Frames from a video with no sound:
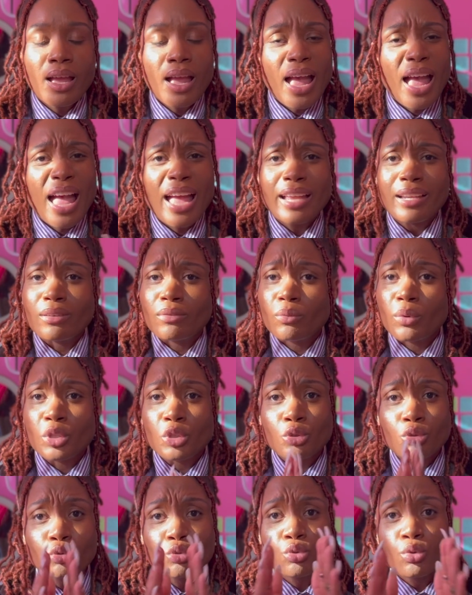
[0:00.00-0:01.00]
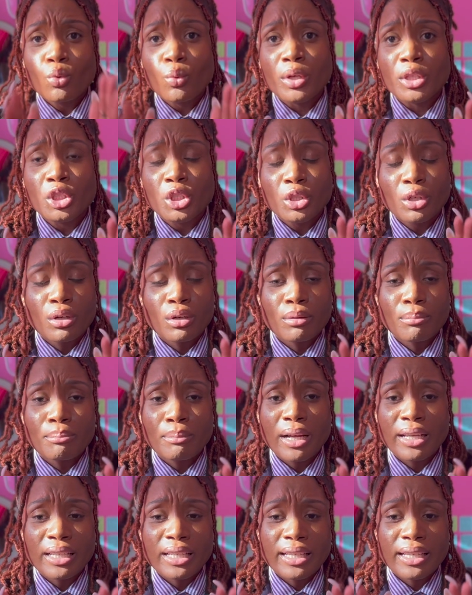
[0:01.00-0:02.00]
And what you do with your
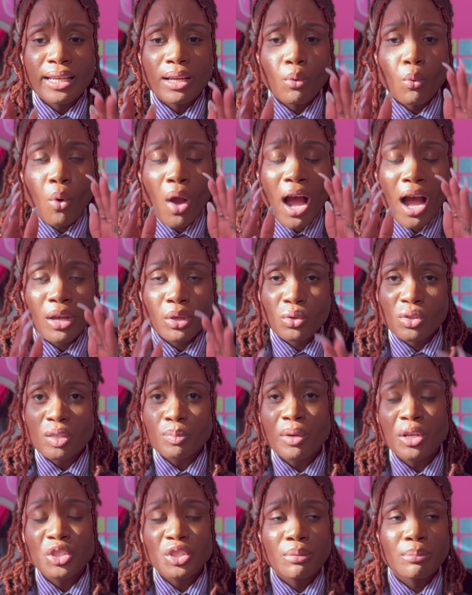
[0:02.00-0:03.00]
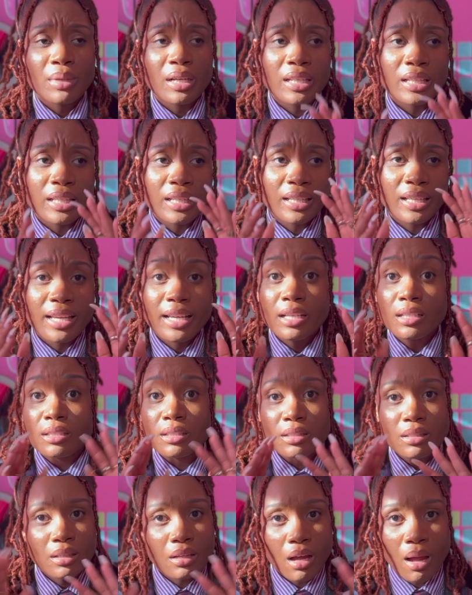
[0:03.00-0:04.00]
money and how you spend your money
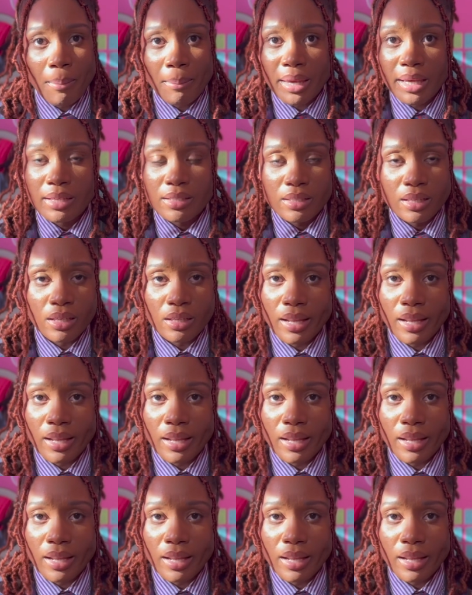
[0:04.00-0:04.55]
is amazing.